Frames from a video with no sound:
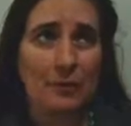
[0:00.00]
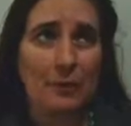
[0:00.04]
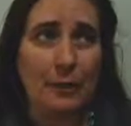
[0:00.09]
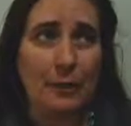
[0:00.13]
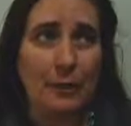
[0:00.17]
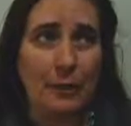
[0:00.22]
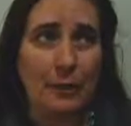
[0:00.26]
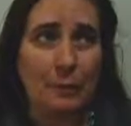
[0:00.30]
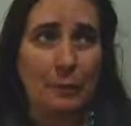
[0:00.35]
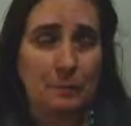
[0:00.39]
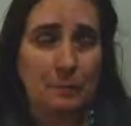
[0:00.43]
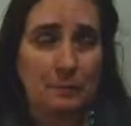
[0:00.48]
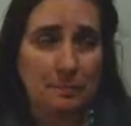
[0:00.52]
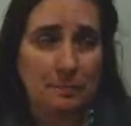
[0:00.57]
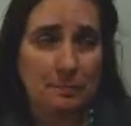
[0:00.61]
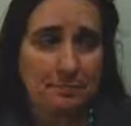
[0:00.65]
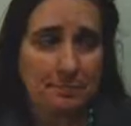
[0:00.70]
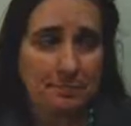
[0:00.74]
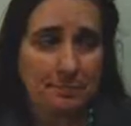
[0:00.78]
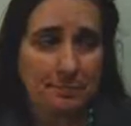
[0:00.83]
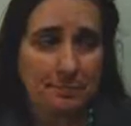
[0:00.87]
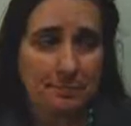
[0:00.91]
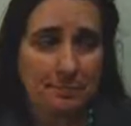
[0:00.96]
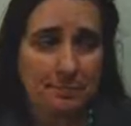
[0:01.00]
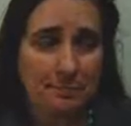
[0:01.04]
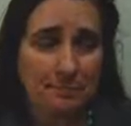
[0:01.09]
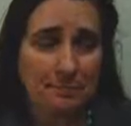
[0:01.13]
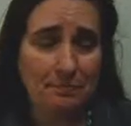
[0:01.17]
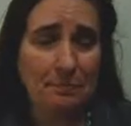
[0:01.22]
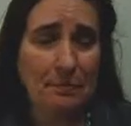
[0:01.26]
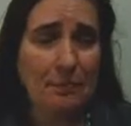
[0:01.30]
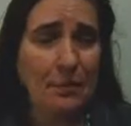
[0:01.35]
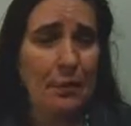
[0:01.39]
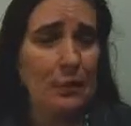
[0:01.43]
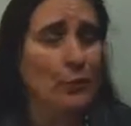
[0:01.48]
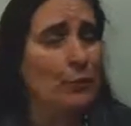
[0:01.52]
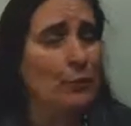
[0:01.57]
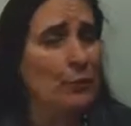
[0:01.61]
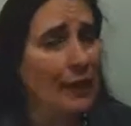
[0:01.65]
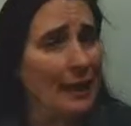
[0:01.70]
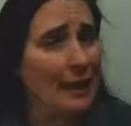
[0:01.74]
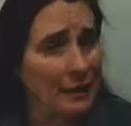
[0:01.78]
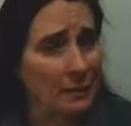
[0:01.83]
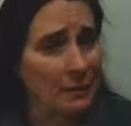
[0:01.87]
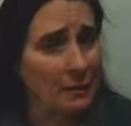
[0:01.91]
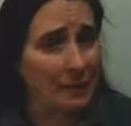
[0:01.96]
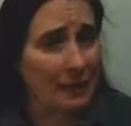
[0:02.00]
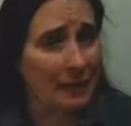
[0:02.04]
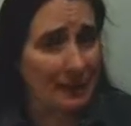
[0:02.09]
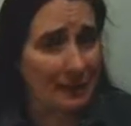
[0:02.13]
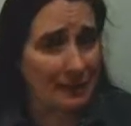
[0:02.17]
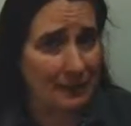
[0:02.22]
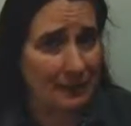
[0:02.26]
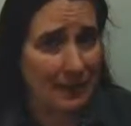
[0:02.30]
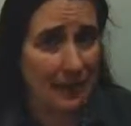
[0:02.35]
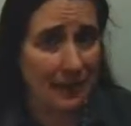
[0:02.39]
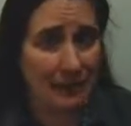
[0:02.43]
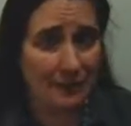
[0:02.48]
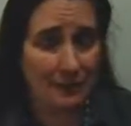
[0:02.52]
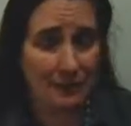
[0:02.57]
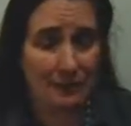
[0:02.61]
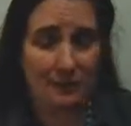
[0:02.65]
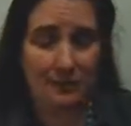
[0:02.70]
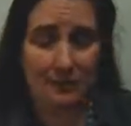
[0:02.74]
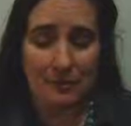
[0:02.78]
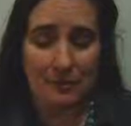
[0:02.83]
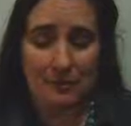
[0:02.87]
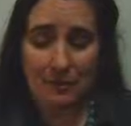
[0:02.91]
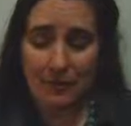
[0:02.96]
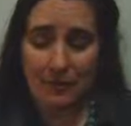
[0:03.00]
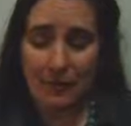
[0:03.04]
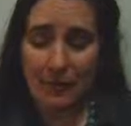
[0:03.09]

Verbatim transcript: ago who had brain cancer,